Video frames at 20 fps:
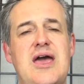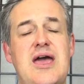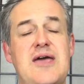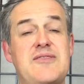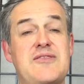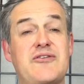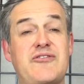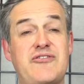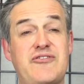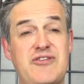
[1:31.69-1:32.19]

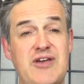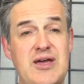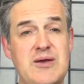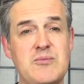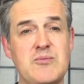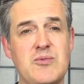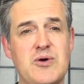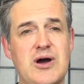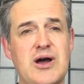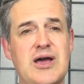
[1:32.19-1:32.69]
In the
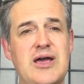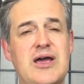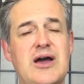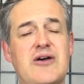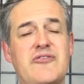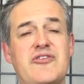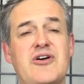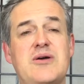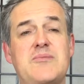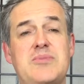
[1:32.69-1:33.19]
same way
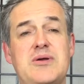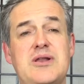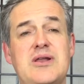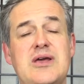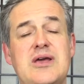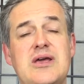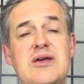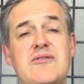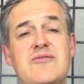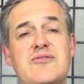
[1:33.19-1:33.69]
as I
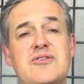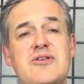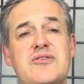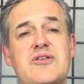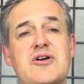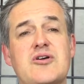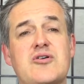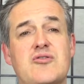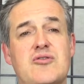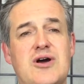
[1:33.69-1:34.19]
believe that
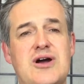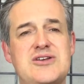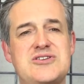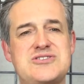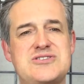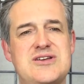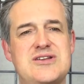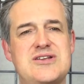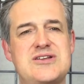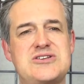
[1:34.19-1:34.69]
the
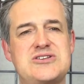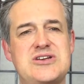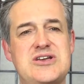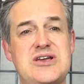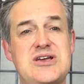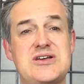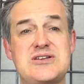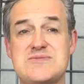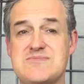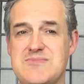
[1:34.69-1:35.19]
Christ
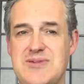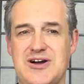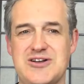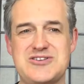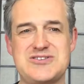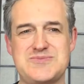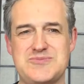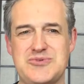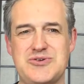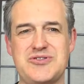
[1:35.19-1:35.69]
energy is
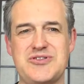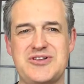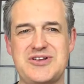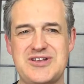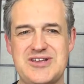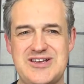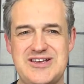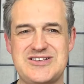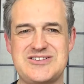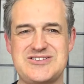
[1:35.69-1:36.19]
much more
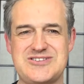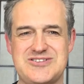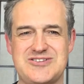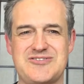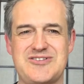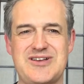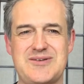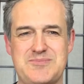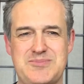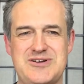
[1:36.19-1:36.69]
than a
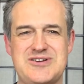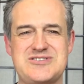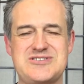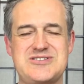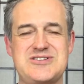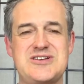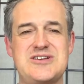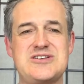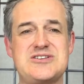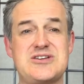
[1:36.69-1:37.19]
historic
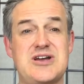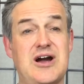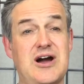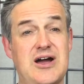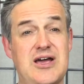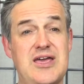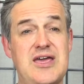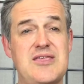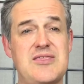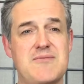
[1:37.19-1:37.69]
personage,
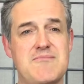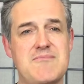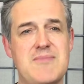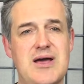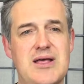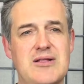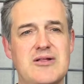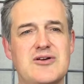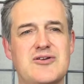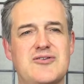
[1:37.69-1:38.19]
i.e. the
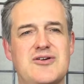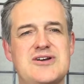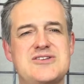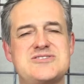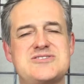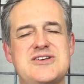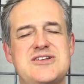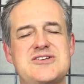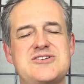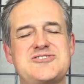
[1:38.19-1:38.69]
male
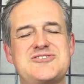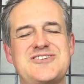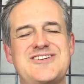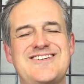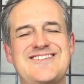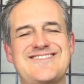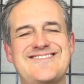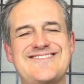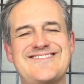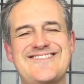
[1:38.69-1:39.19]
Christ
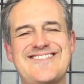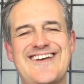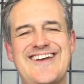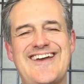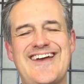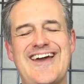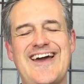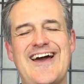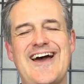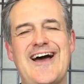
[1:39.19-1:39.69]
energy.
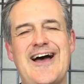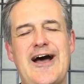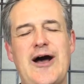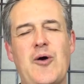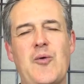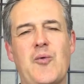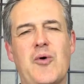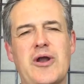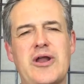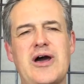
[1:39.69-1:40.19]

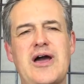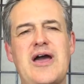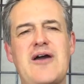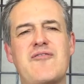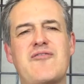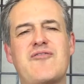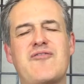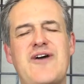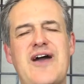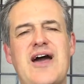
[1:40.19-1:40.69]
What I
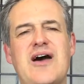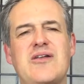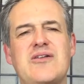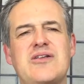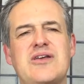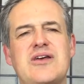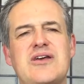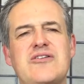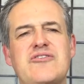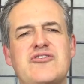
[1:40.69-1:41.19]
have
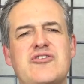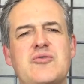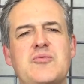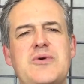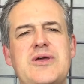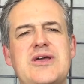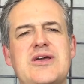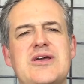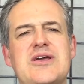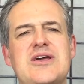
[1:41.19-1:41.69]
found is that
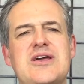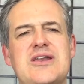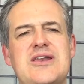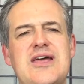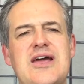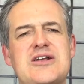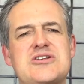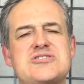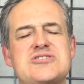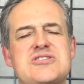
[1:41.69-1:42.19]
we can
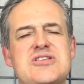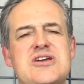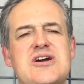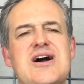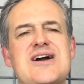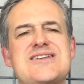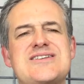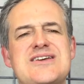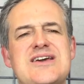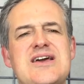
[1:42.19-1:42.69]
connect to the
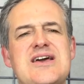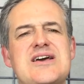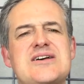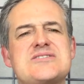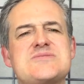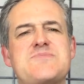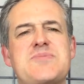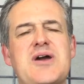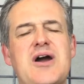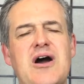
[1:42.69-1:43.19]

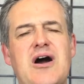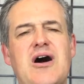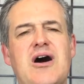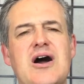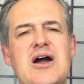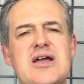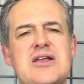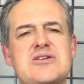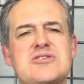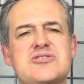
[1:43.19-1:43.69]
ideas
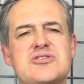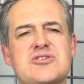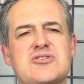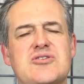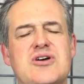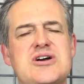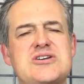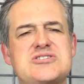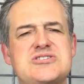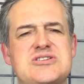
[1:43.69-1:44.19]
behind the
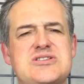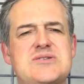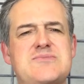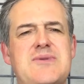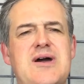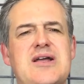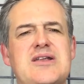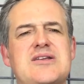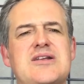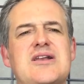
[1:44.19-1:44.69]
Christ and the
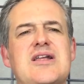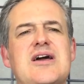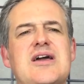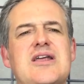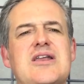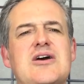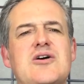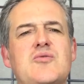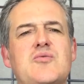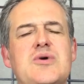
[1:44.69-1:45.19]

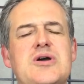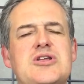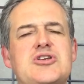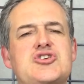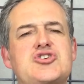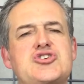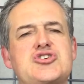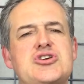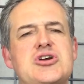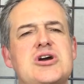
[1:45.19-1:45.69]
Magdalena,
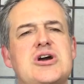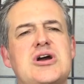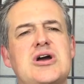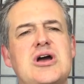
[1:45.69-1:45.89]
which